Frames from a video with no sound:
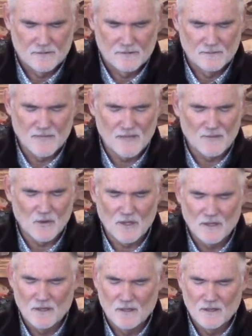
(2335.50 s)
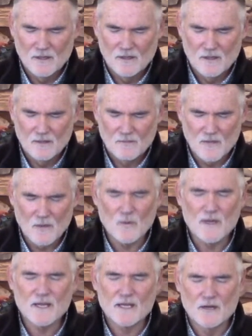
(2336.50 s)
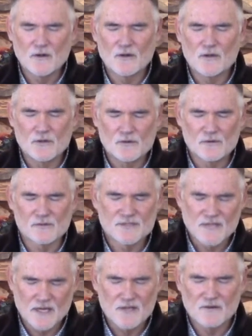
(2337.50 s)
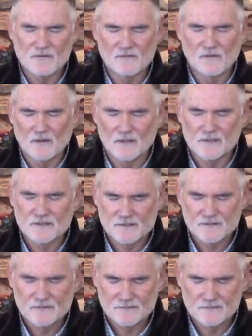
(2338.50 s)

May we hear your tender voice